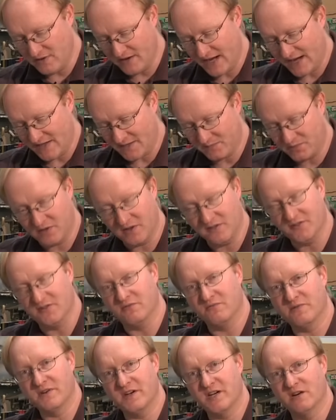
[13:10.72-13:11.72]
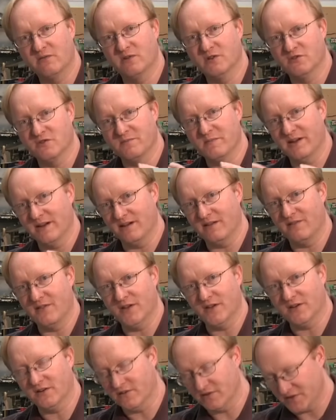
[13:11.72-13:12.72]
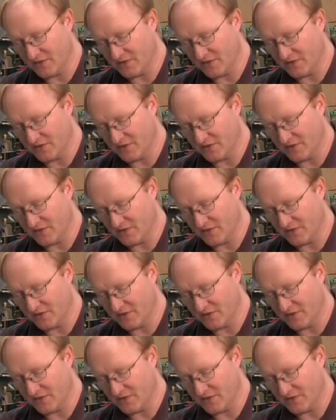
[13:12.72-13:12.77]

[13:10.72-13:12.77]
we'd have to put it in the rear, which would make it thicker.